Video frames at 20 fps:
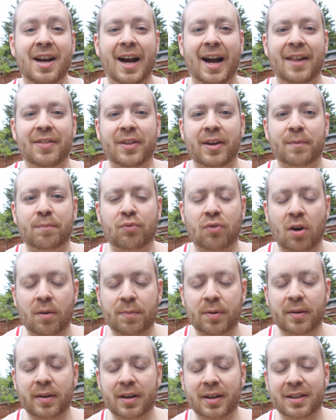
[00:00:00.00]
and they're
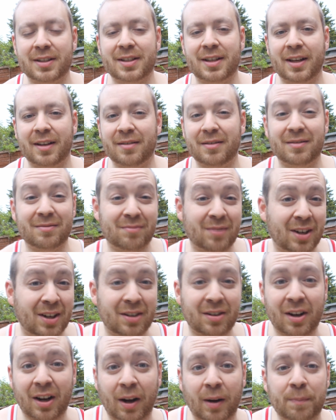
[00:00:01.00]
probably going to
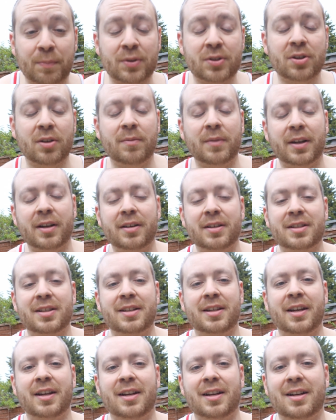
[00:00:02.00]
well, I presume they're going to
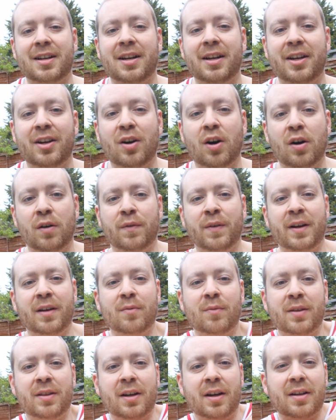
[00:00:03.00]
stick clear of
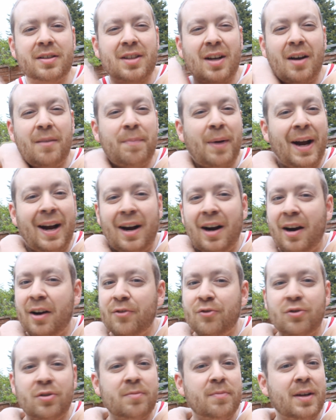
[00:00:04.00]
it with about
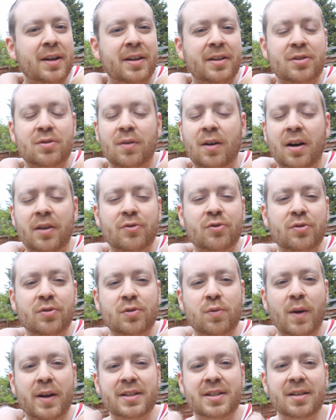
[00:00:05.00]
100 million to
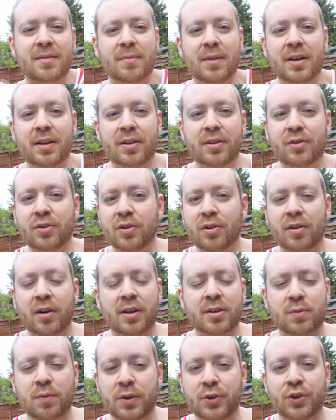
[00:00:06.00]
120 million
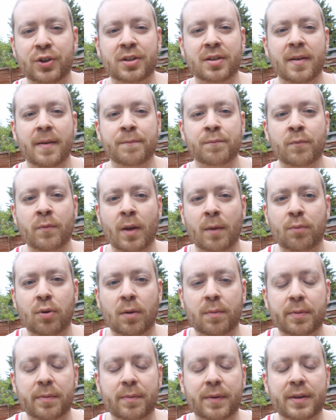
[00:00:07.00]
euros, which is
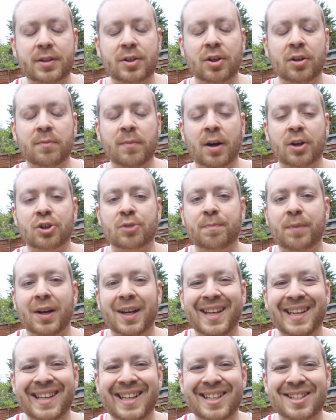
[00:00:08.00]
probably too much.
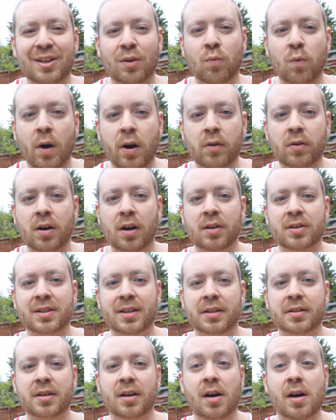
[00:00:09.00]
But he is a world-class
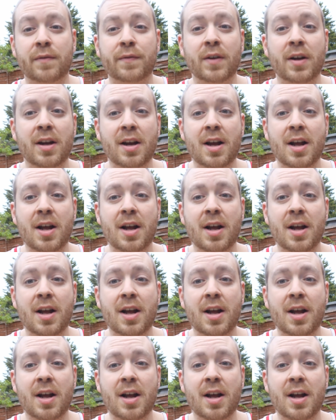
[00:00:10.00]
centre half